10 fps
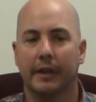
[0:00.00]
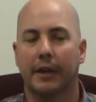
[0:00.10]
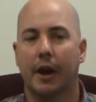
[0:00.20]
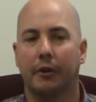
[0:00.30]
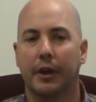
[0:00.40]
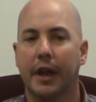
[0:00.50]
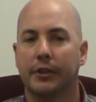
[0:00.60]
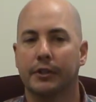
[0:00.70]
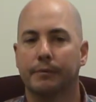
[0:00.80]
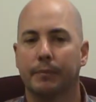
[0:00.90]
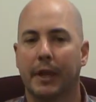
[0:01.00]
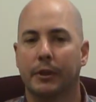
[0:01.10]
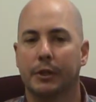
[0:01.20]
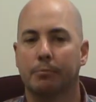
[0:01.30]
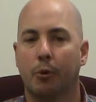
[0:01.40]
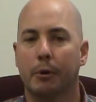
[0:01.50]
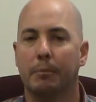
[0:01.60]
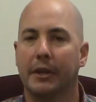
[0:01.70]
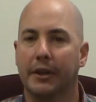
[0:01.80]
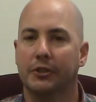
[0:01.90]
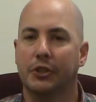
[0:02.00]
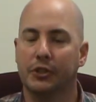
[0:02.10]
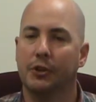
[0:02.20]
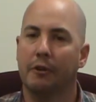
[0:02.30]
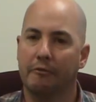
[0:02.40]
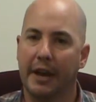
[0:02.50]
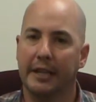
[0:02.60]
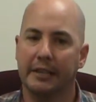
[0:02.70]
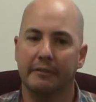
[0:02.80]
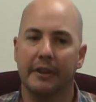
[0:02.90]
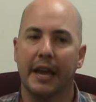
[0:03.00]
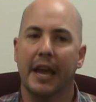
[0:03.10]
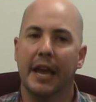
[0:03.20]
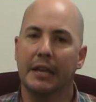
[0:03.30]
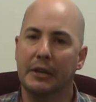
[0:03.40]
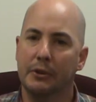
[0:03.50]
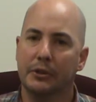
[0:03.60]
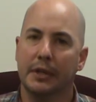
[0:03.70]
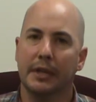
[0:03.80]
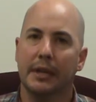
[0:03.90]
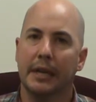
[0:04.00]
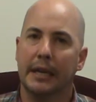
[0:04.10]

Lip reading: congregation at this point because she's so effective at using